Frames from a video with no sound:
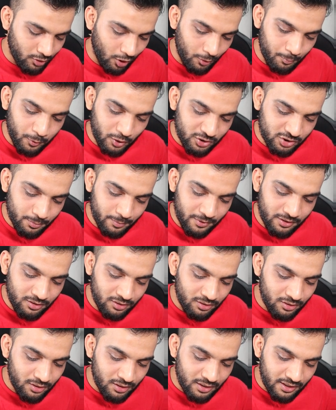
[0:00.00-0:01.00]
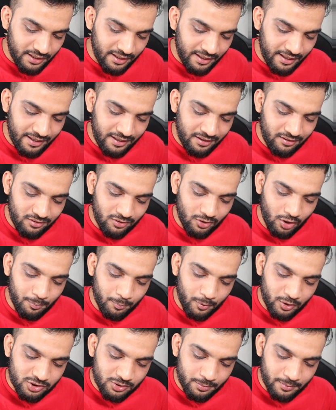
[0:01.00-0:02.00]
Not possible. 8,
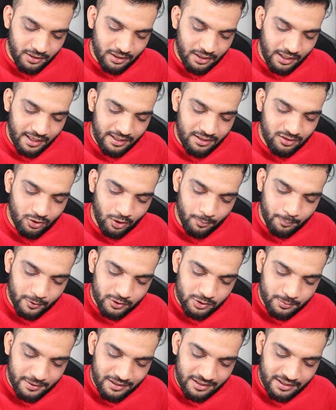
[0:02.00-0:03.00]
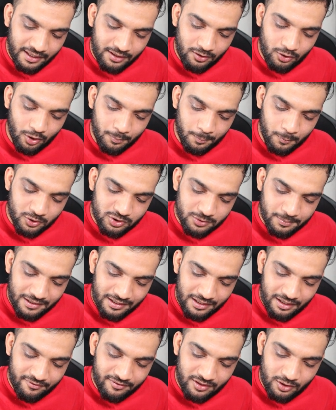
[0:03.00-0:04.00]
not possible. 9, not possible. 10, not
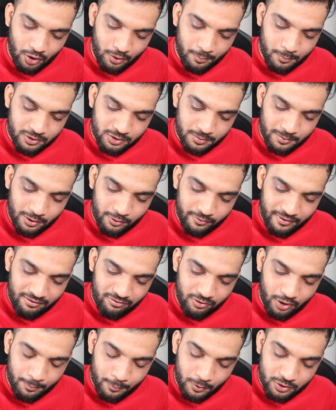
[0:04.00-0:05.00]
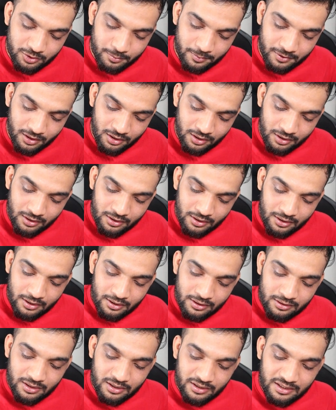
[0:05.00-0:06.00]
possible. 11, not possible. 12, not possible.
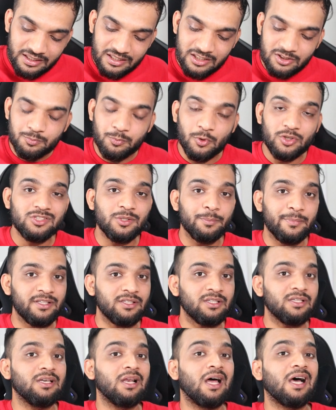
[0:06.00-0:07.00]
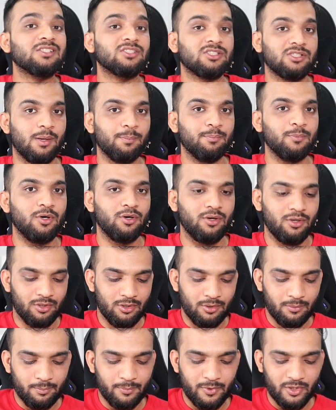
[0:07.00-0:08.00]
13 is possibly the last number
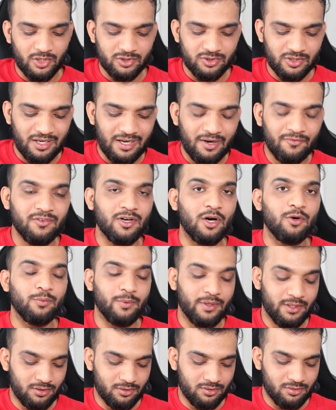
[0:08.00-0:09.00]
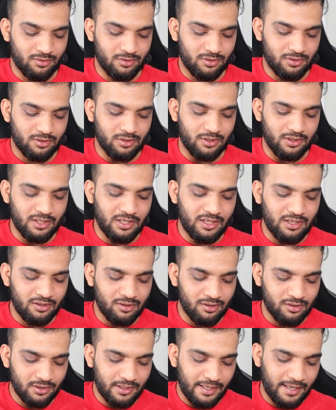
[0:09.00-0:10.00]
because you're left out with
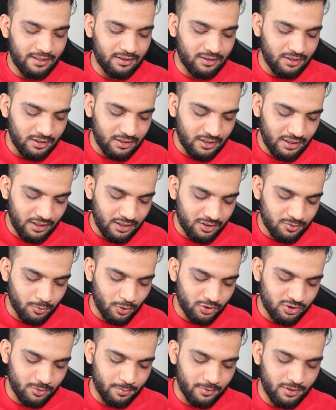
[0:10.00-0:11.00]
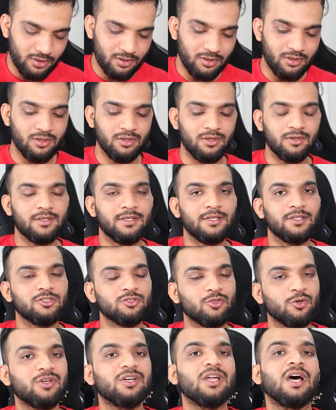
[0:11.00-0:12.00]
13 and 13 is possible.
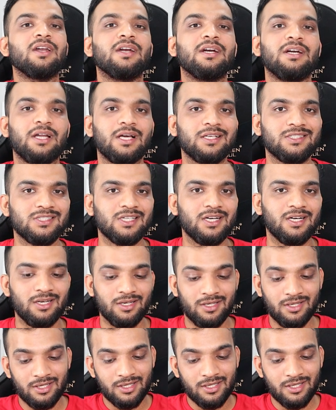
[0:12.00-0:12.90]
So done and dusted.